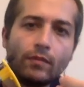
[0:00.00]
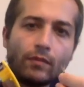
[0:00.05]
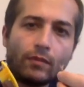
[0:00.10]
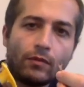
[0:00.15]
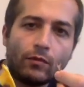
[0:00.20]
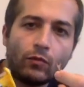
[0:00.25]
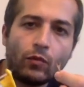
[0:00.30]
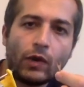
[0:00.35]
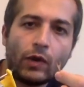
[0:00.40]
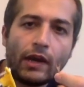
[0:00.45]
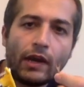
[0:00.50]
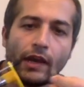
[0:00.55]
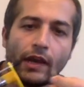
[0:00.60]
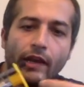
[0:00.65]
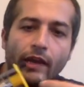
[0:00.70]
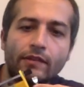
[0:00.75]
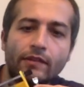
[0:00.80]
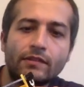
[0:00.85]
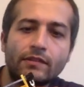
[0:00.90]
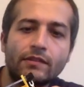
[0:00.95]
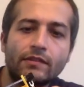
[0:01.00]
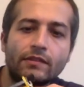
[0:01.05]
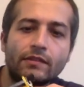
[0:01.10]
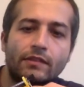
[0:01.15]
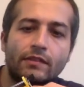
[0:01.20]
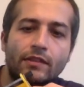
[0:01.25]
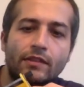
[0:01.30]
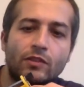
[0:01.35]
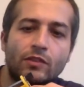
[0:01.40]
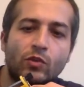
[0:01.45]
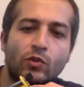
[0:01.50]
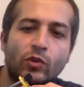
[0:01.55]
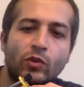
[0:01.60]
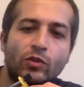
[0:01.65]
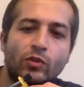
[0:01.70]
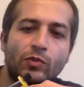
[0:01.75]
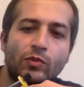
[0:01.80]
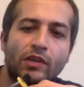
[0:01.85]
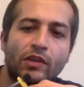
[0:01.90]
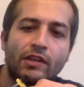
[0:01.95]
One end is going to
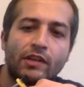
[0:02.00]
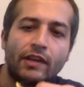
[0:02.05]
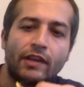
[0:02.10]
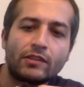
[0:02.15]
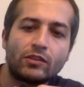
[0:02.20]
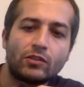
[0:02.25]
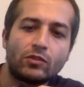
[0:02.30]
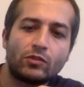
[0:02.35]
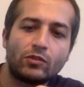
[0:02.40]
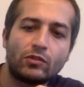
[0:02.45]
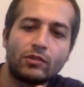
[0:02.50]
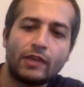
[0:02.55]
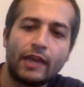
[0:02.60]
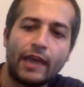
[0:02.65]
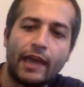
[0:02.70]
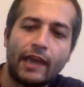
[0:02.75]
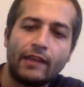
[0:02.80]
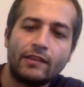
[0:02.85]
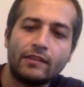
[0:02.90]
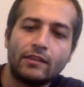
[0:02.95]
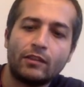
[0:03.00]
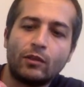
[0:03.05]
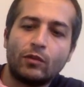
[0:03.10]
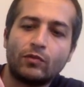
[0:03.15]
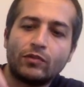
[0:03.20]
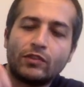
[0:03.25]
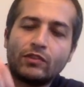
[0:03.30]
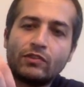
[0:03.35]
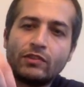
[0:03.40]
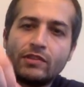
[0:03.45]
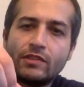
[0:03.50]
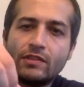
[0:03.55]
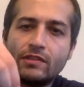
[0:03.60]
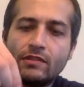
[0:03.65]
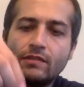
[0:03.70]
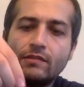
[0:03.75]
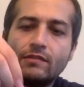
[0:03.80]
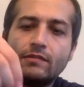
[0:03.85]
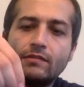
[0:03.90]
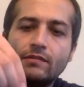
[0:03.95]
be connected to the handle of the
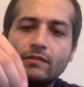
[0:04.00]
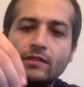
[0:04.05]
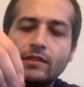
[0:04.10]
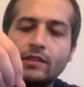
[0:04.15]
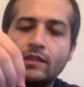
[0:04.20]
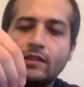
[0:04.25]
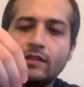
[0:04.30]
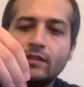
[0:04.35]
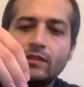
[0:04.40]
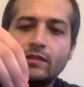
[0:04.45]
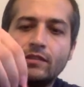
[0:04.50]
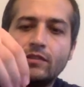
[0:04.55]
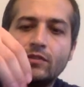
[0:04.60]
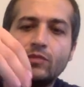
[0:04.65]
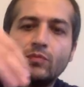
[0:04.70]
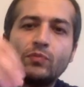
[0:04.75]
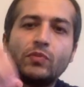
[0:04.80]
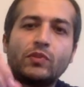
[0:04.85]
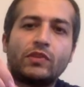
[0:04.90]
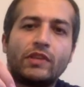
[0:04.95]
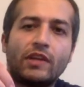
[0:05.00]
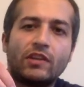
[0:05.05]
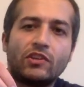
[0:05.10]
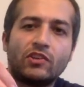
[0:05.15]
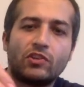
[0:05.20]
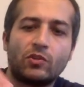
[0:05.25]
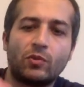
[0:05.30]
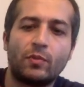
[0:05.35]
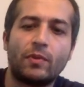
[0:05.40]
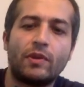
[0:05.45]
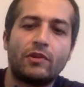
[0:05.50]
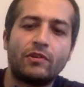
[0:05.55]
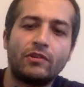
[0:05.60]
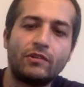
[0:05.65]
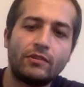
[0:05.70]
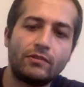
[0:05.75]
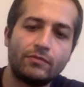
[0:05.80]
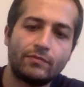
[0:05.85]
potentiometer.